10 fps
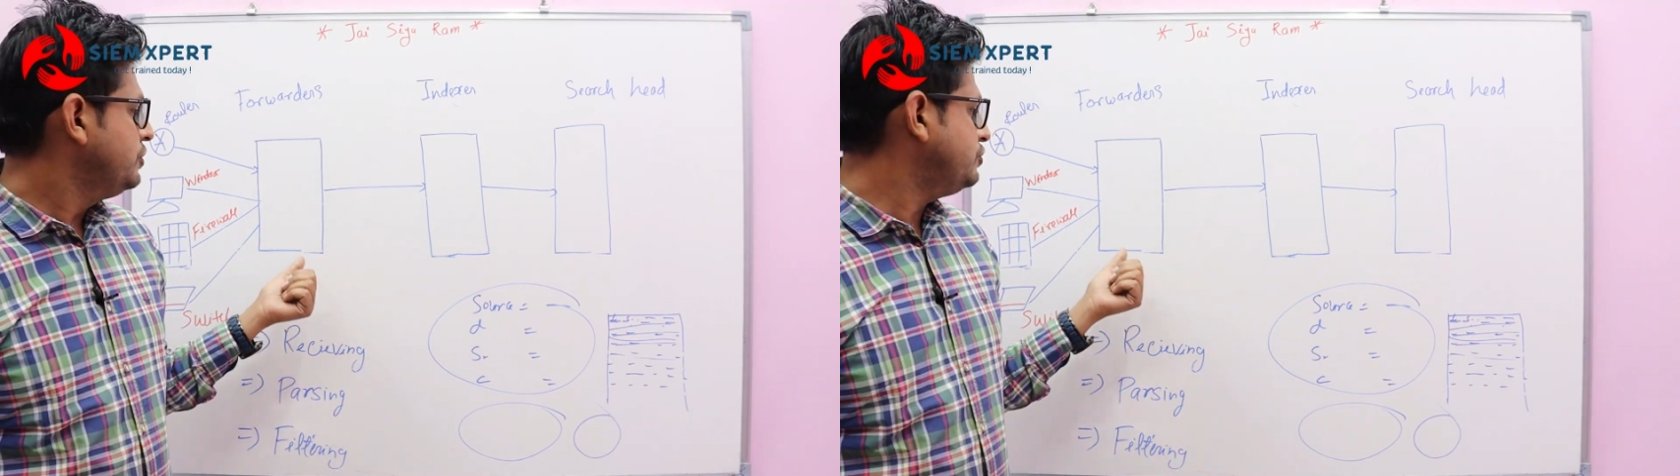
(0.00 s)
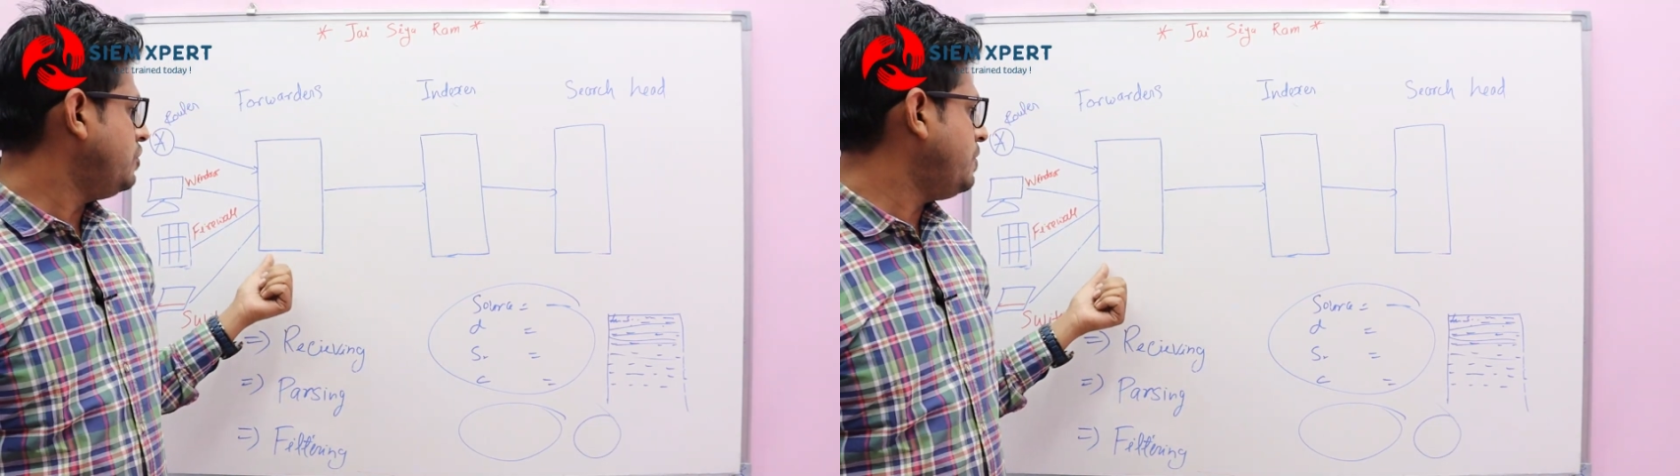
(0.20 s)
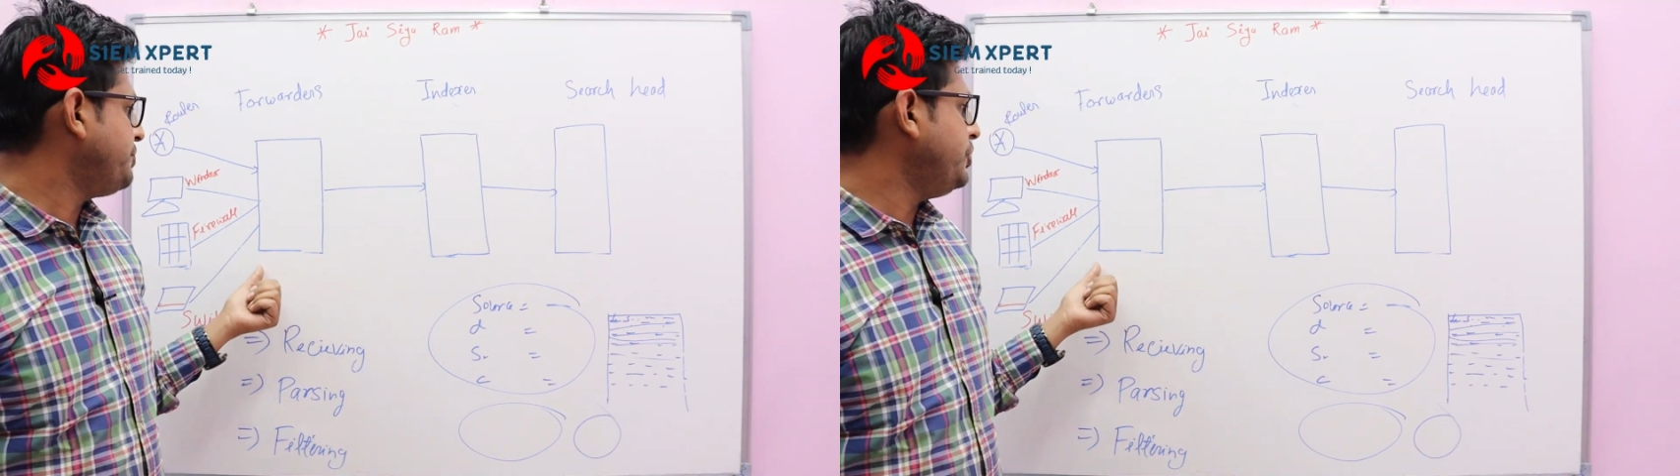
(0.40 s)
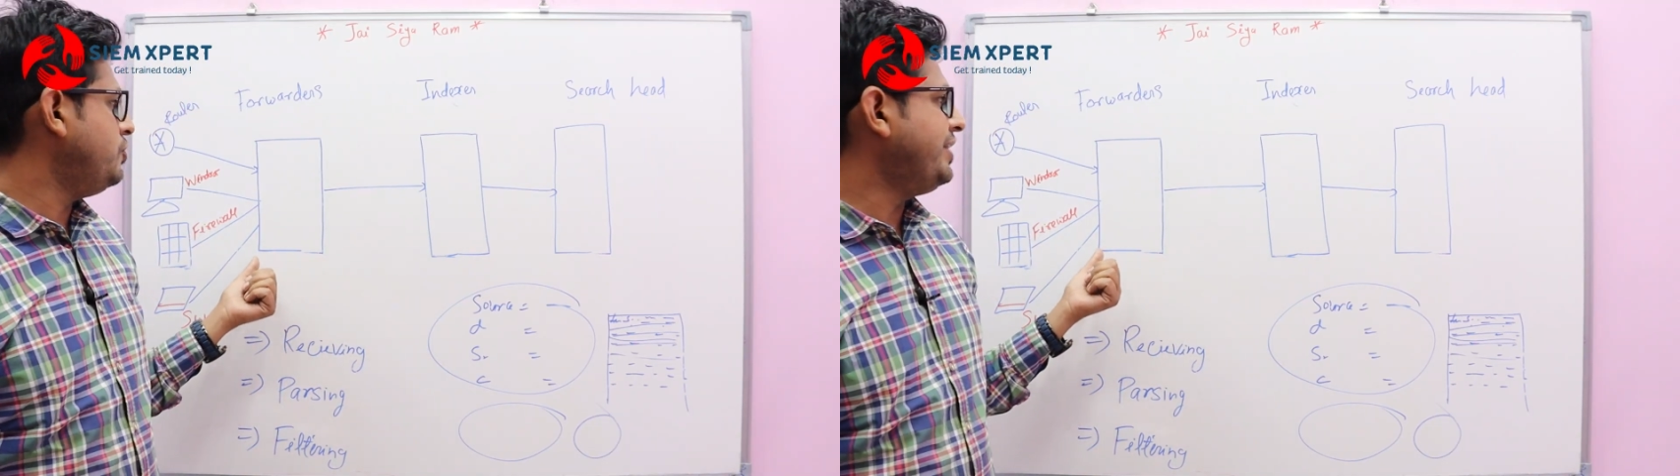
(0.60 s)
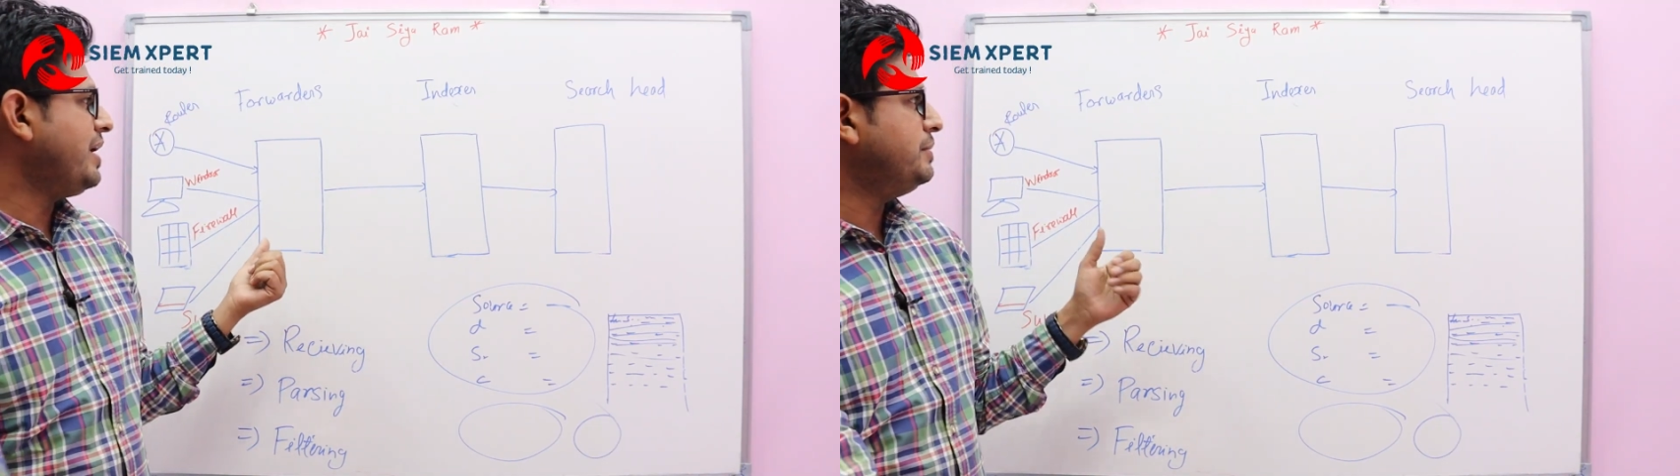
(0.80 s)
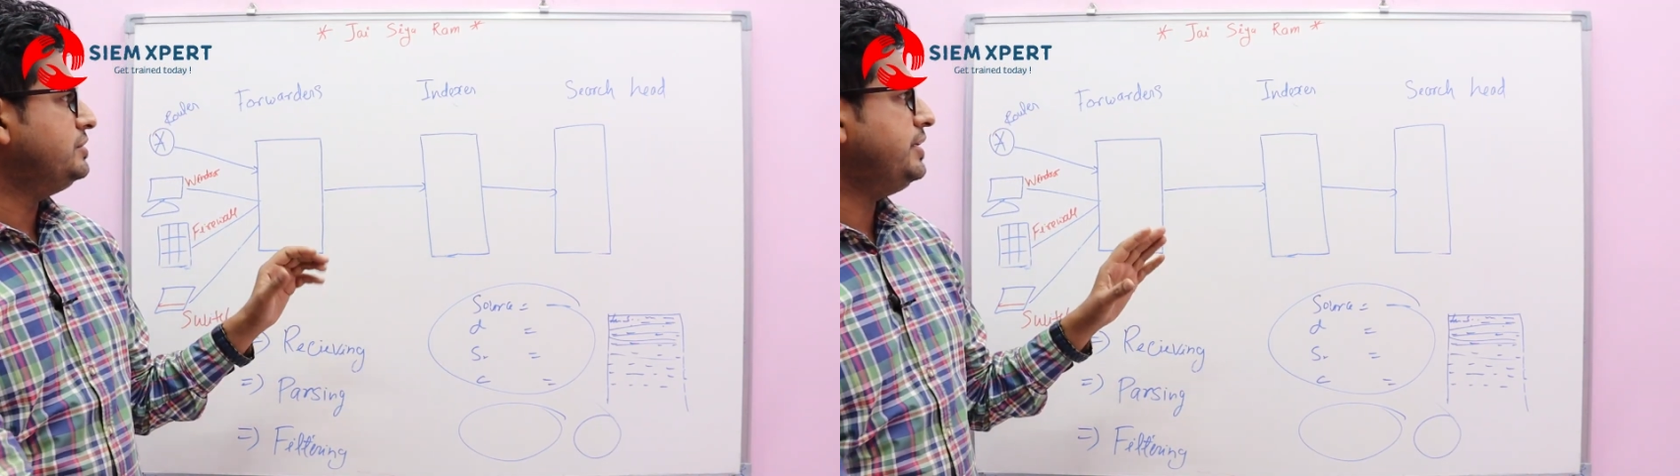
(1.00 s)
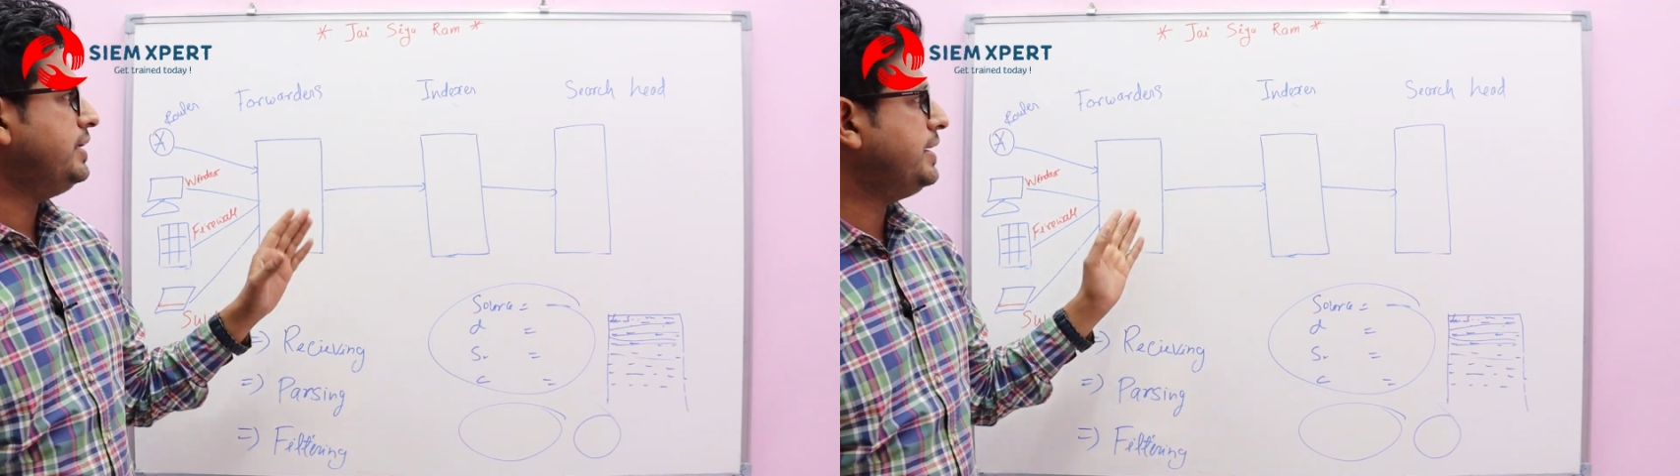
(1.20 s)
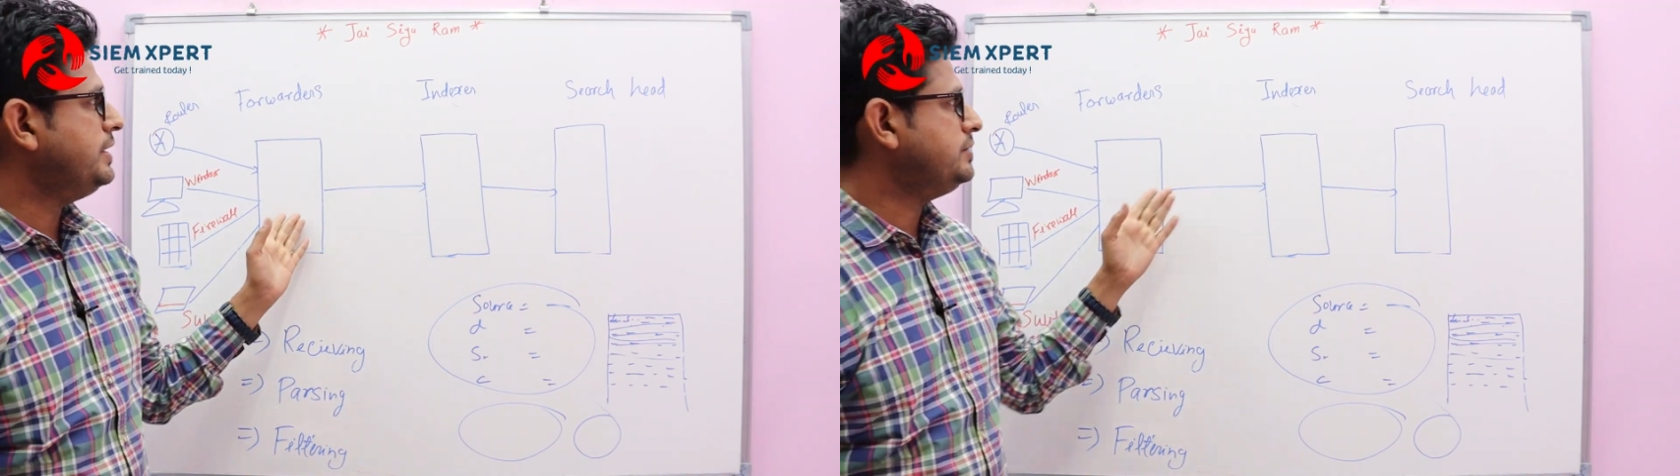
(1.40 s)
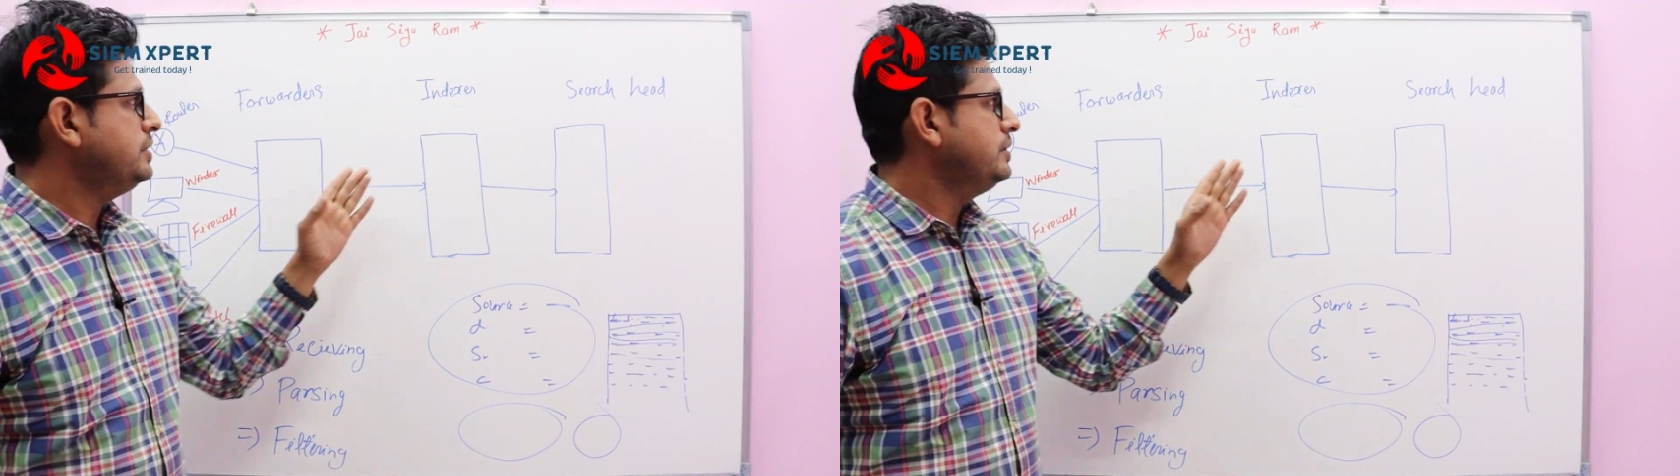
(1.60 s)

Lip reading: So what happens in case